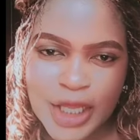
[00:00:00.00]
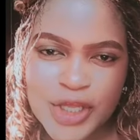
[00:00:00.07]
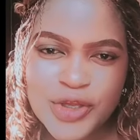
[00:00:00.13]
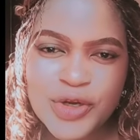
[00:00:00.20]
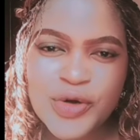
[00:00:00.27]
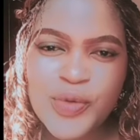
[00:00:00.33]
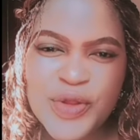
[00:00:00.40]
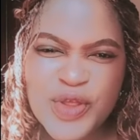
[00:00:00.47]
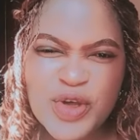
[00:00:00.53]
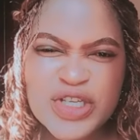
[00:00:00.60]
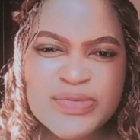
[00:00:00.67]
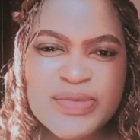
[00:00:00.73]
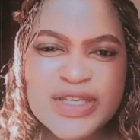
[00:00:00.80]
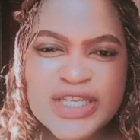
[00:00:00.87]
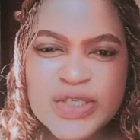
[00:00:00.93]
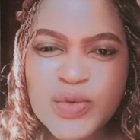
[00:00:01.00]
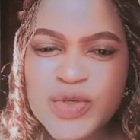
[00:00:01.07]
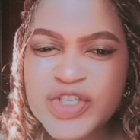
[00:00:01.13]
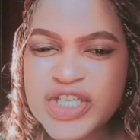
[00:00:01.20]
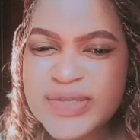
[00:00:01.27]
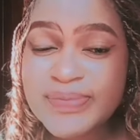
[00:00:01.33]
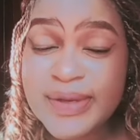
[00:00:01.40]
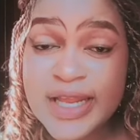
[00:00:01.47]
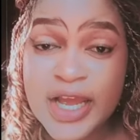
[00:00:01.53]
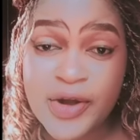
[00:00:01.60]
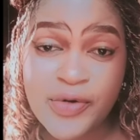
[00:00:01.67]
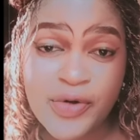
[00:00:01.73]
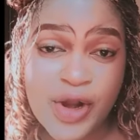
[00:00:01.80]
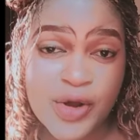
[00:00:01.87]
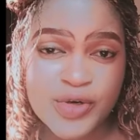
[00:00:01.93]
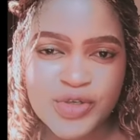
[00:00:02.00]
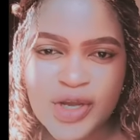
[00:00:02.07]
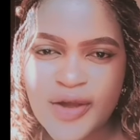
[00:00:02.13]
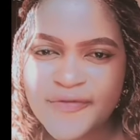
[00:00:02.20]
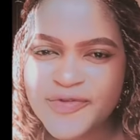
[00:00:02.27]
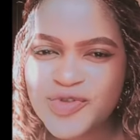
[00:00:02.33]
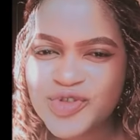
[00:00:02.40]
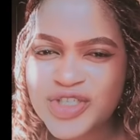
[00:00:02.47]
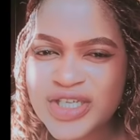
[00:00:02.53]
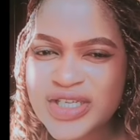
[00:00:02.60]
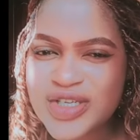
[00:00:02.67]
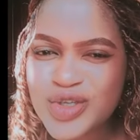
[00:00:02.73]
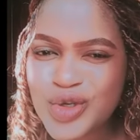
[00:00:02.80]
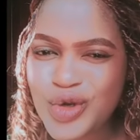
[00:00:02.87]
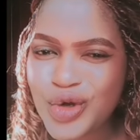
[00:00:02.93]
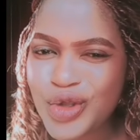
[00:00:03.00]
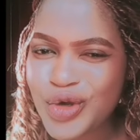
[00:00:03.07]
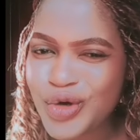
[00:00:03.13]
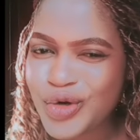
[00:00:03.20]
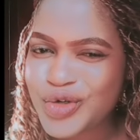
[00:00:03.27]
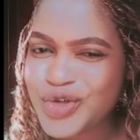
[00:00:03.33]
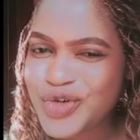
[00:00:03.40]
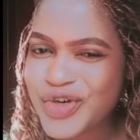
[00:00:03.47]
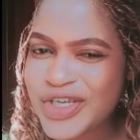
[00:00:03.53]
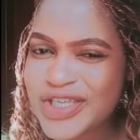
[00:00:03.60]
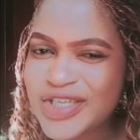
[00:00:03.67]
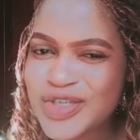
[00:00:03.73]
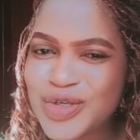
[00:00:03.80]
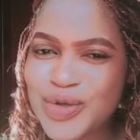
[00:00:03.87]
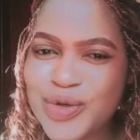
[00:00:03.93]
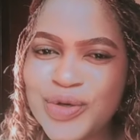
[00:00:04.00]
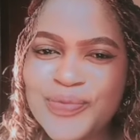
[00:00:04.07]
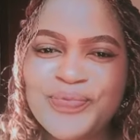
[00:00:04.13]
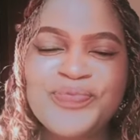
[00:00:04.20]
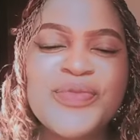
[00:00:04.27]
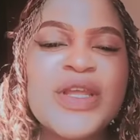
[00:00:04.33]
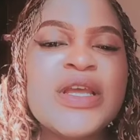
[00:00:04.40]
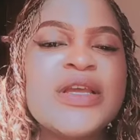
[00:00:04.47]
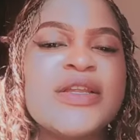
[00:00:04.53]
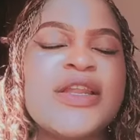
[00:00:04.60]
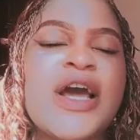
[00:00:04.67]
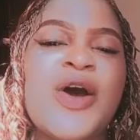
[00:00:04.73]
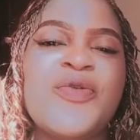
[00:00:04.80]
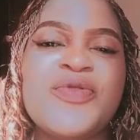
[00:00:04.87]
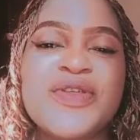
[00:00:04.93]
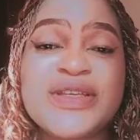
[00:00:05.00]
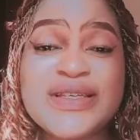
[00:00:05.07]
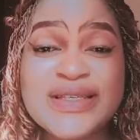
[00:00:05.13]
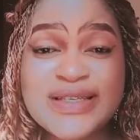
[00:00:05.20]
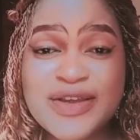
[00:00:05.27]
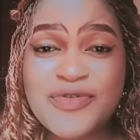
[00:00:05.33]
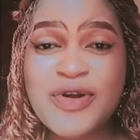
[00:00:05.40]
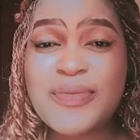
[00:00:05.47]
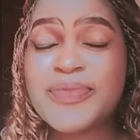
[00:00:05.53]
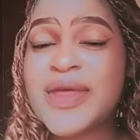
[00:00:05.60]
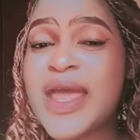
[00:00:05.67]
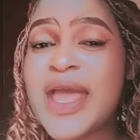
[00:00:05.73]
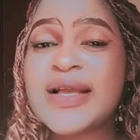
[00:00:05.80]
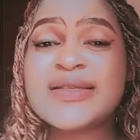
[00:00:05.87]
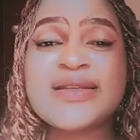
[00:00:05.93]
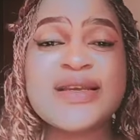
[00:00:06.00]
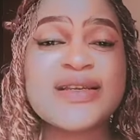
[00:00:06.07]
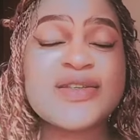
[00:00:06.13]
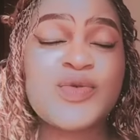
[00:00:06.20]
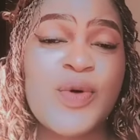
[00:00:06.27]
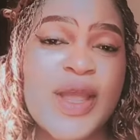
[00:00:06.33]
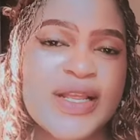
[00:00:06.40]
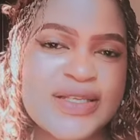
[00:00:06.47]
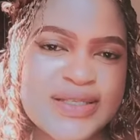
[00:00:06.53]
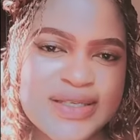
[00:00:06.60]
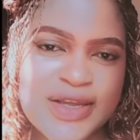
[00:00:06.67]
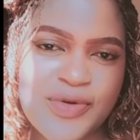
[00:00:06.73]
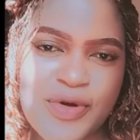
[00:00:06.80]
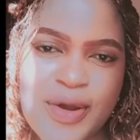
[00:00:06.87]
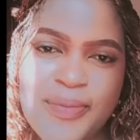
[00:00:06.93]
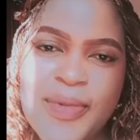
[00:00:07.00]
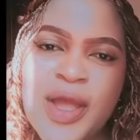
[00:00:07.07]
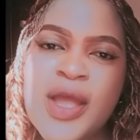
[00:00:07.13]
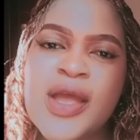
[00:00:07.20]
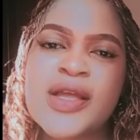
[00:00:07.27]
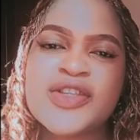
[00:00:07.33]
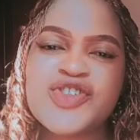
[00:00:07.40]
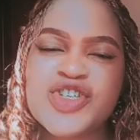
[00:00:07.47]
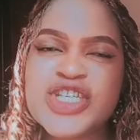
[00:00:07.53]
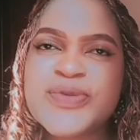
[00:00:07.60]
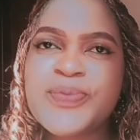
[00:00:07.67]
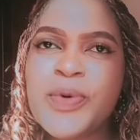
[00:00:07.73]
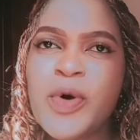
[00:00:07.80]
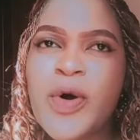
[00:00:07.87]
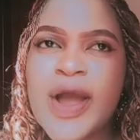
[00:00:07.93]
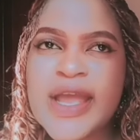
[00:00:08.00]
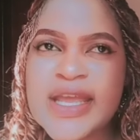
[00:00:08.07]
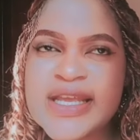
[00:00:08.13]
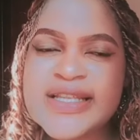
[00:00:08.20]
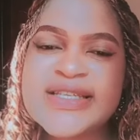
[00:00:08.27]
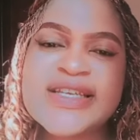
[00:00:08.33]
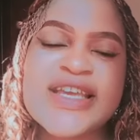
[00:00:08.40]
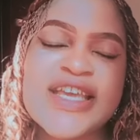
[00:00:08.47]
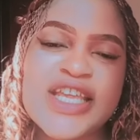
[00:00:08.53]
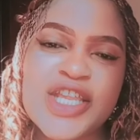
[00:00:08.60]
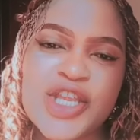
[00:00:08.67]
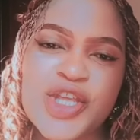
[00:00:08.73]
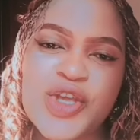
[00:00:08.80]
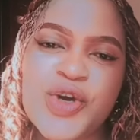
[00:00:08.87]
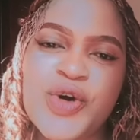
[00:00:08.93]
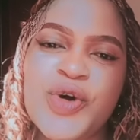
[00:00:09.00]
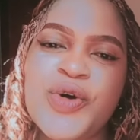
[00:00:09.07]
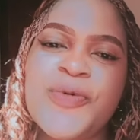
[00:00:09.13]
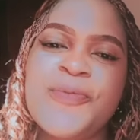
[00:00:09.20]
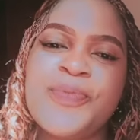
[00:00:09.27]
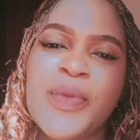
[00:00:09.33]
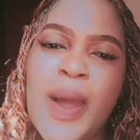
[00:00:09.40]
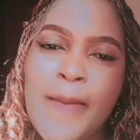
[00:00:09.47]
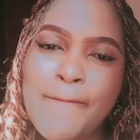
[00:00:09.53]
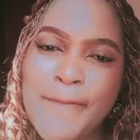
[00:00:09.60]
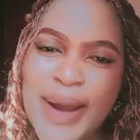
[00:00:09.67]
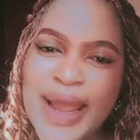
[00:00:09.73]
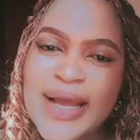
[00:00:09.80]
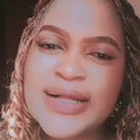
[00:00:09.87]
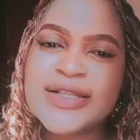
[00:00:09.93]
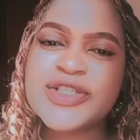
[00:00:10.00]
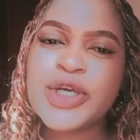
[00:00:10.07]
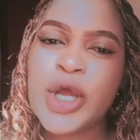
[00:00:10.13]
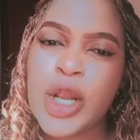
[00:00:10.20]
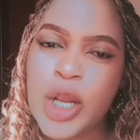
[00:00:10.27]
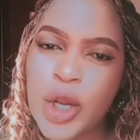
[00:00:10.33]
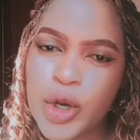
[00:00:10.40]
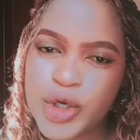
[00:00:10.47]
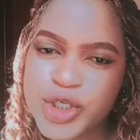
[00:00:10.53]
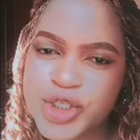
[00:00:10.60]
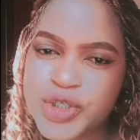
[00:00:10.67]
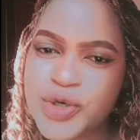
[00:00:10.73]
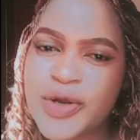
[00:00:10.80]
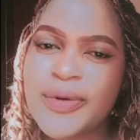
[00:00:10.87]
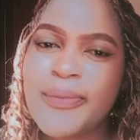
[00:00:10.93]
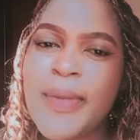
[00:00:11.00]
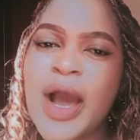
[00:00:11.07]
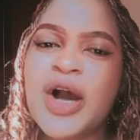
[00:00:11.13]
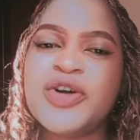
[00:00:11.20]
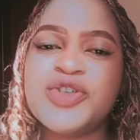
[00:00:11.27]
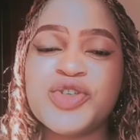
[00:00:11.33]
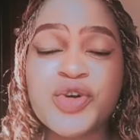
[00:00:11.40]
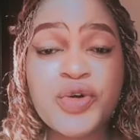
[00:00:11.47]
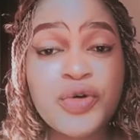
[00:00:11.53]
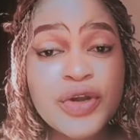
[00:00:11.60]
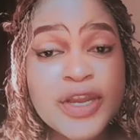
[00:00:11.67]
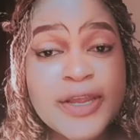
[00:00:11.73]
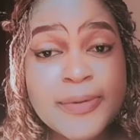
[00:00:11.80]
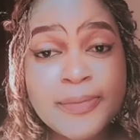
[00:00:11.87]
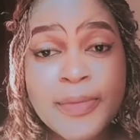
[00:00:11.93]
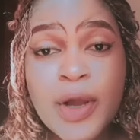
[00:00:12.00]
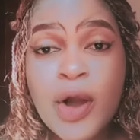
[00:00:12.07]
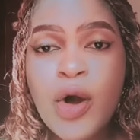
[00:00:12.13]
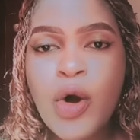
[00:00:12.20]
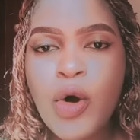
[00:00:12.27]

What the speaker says: You know, with cosmetics, we just play around. You have to just know your tricks, you know. Now, this serum, the XX White Serum, just pour it in your mild lotion, mild cream,